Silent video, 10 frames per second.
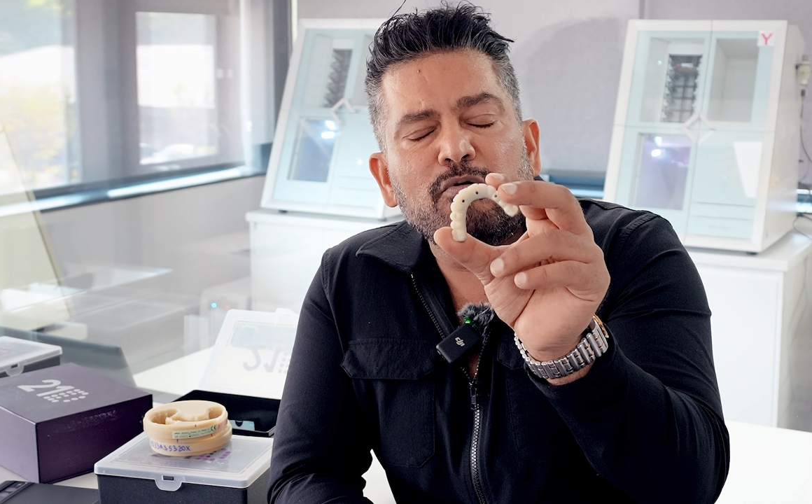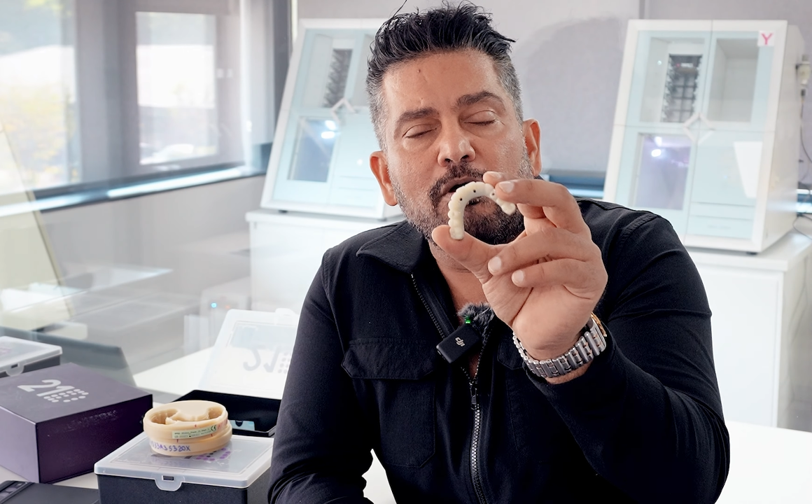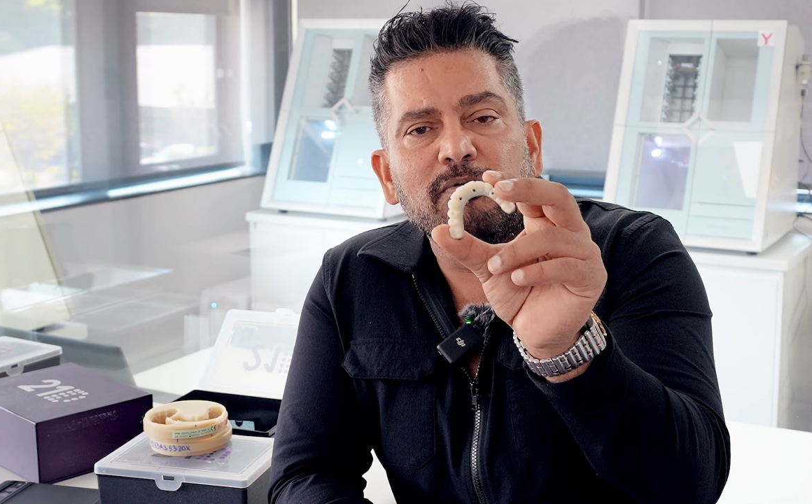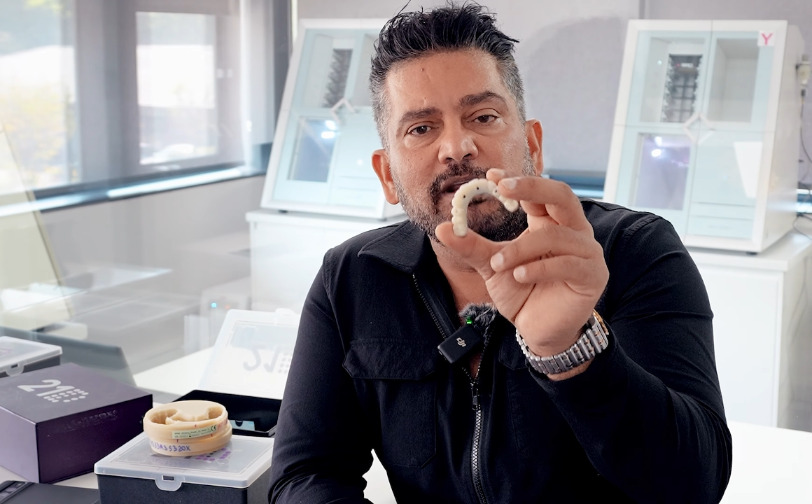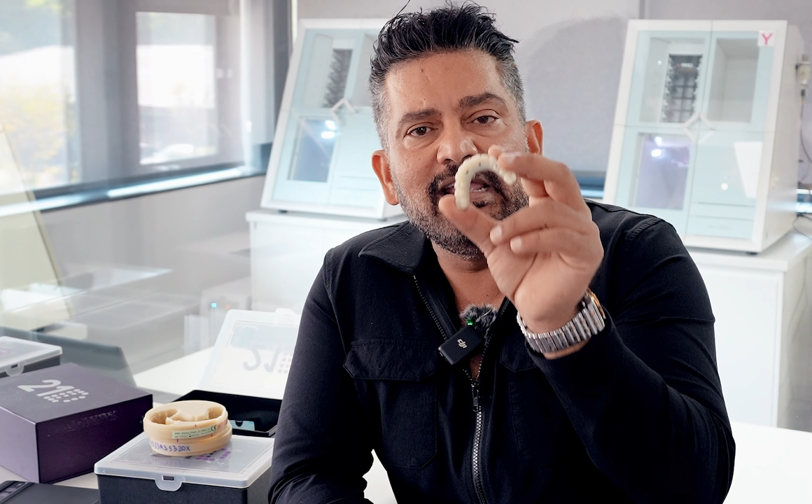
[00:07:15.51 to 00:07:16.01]

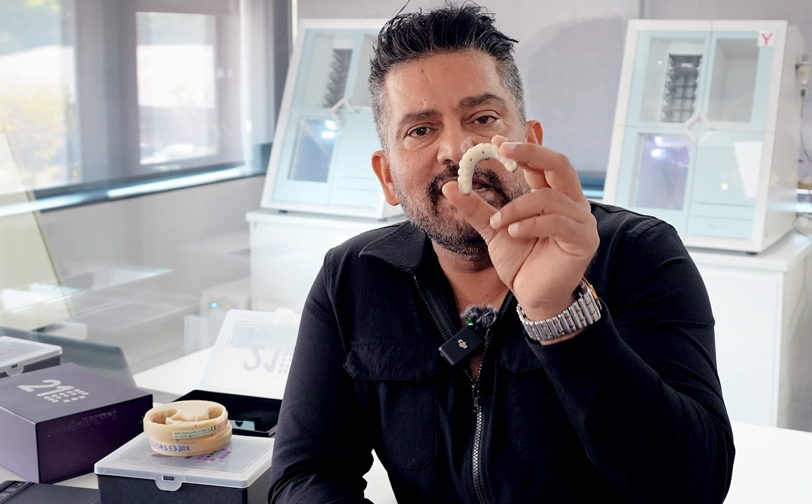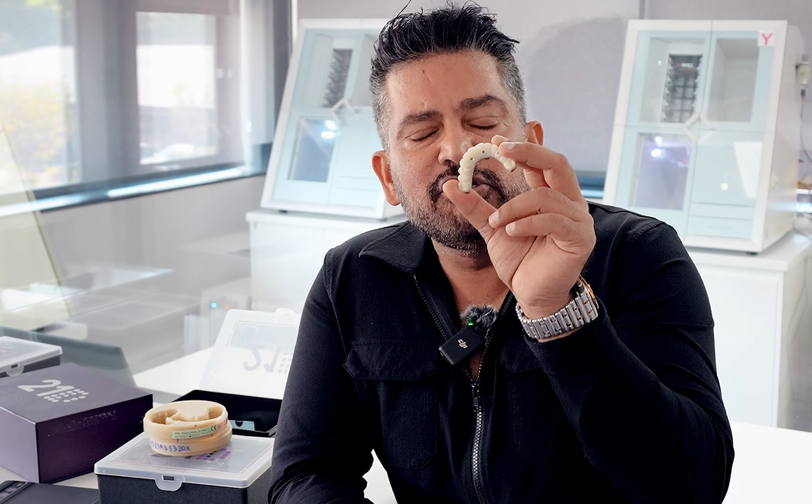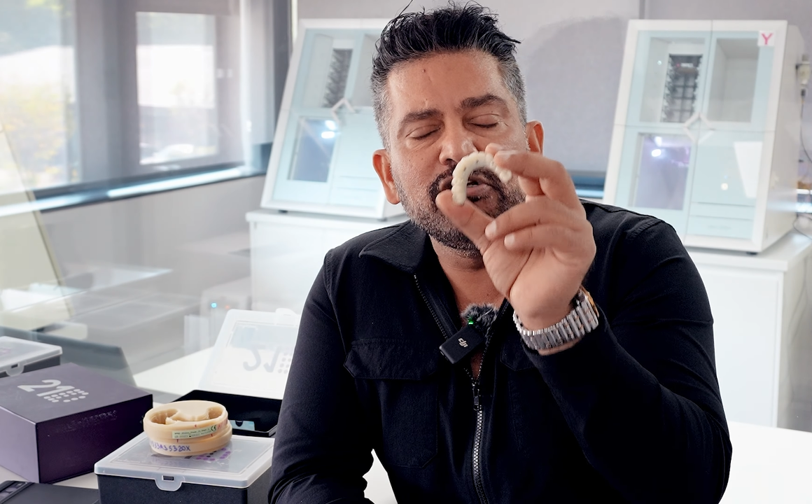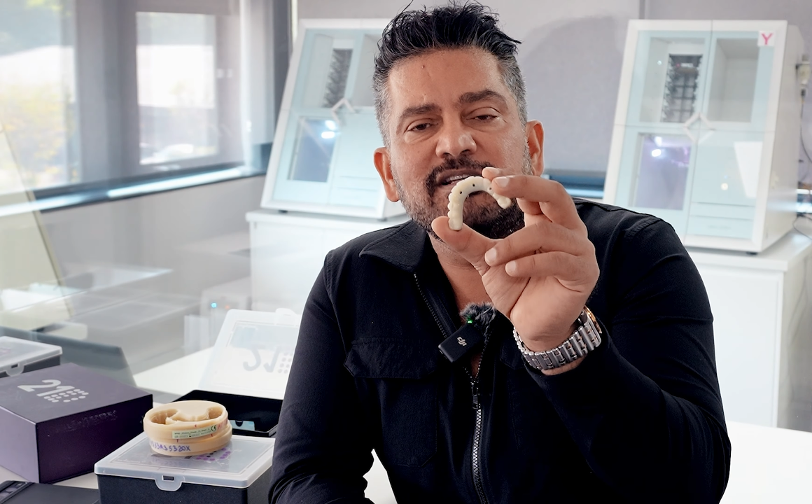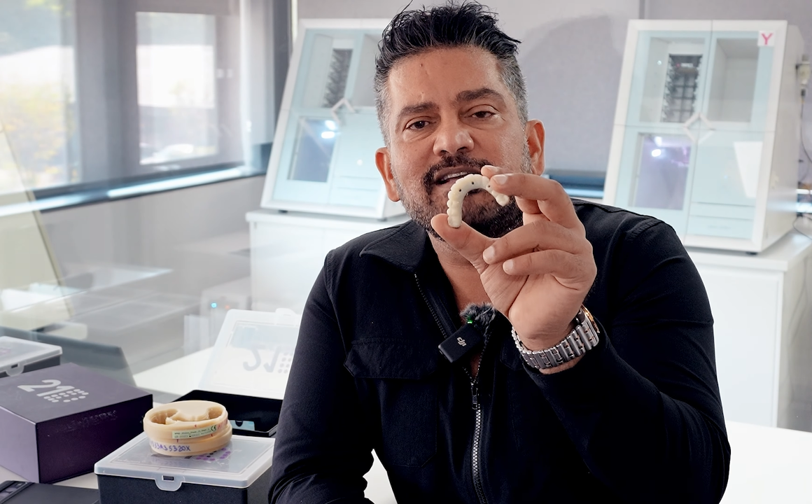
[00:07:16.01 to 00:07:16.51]
properly, it
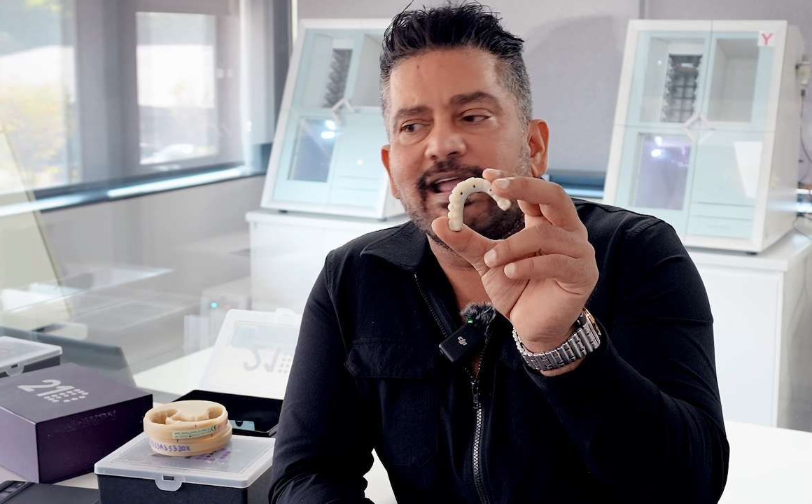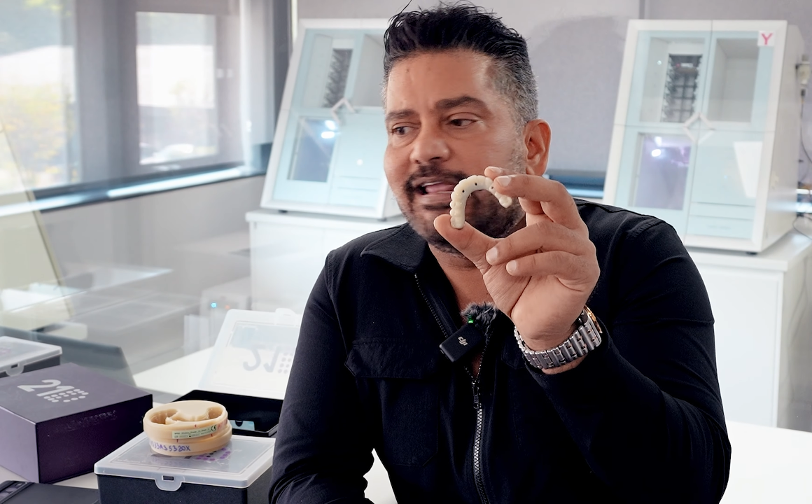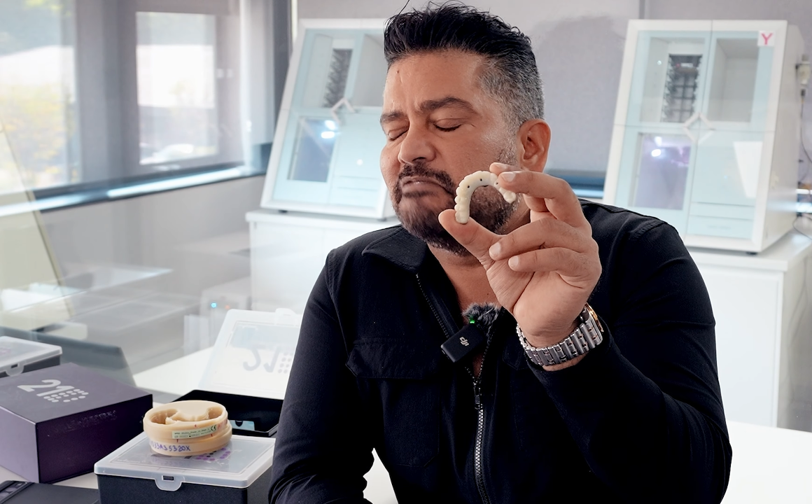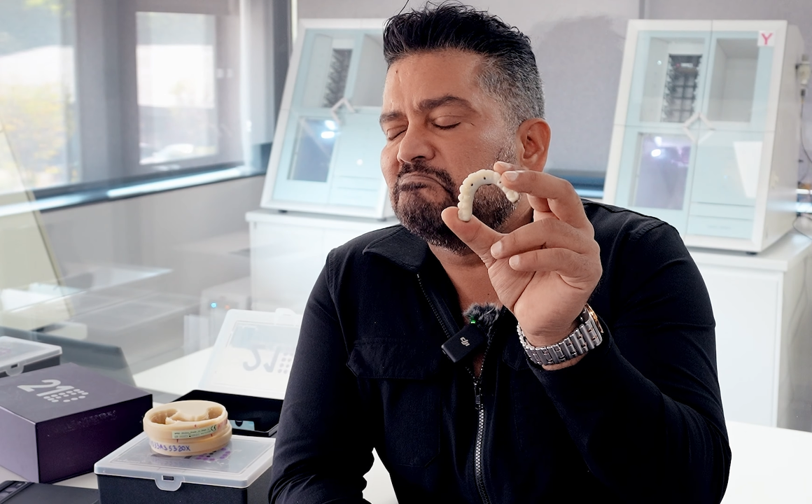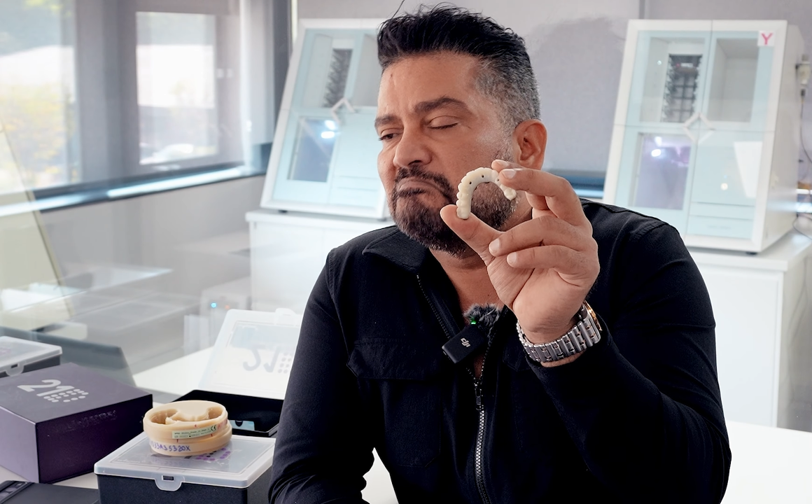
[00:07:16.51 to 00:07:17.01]
should
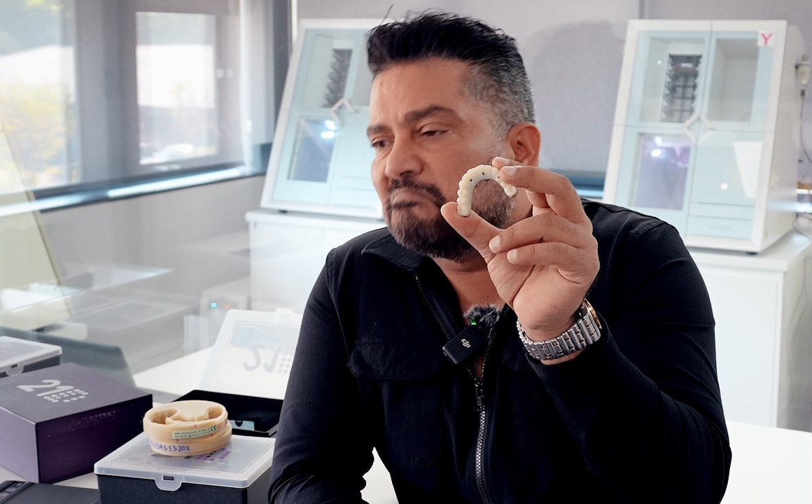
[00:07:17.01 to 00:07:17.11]
take,